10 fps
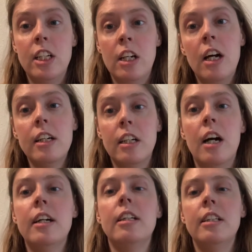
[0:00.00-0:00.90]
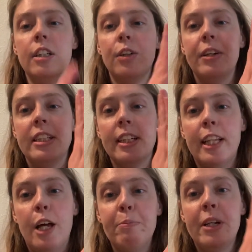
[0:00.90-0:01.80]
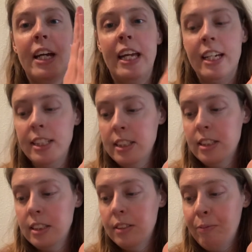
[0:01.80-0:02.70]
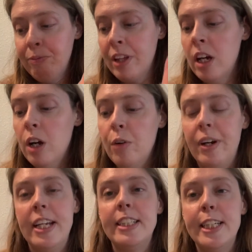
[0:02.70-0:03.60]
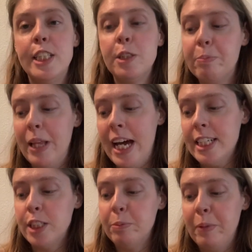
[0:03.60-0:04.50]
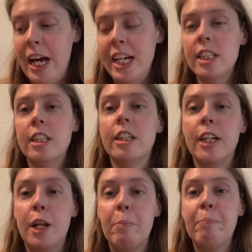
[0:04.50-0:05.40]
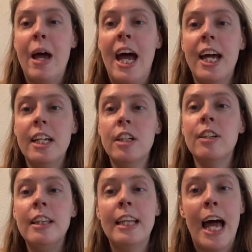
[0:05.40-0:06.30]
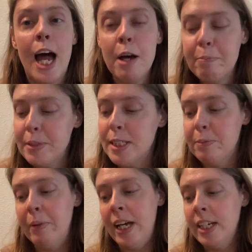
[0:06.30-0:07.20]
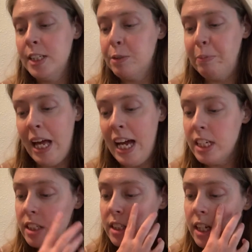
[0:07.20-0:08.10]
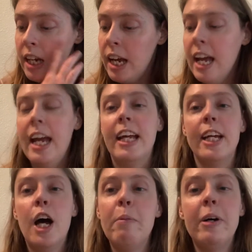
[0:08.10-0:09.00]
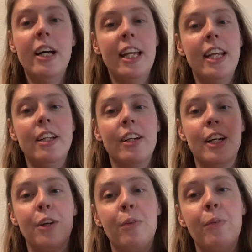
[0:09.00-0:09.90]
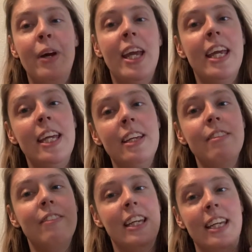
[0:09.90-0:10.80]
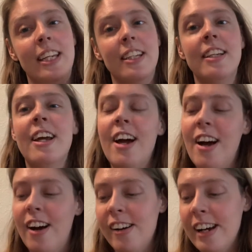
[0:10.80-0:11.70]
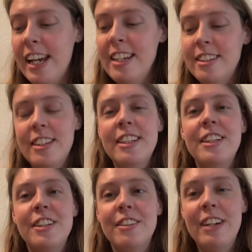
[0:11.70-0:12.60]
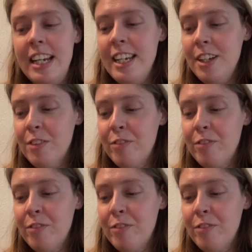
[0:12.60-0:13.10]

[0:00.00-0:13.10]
knock, knock, you're going to clap your hands. When I say splash, splash, you're gonna pat your lap, splash, splash, and come on in, you're gonna wave in. All right, ready?